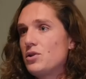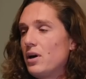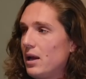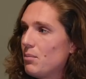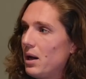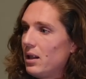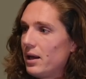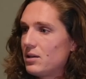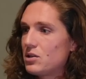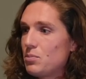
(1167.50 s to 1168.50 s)
trying to get my
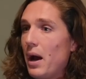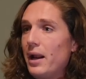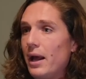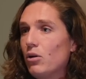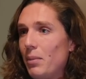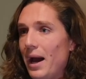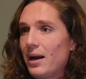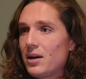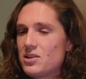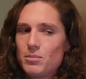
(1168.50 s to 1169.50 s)
like spine angle
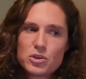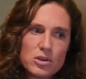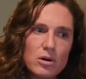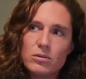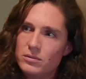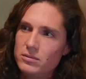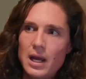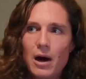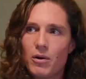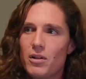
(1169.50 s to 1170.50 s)
back, cause I'm so
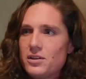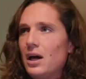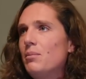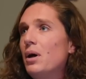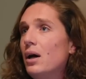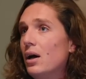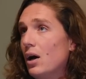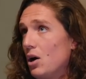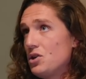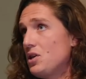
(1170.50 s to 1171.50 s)
down all the time,
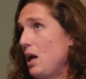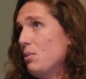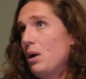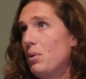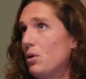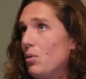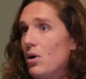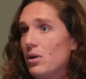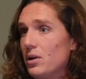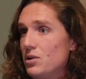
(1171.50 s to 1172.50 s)
I'll just aim it up on the
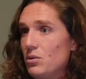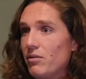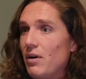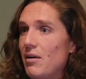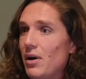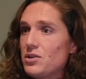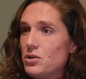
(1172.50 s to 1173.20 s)
wall and do a five ounce.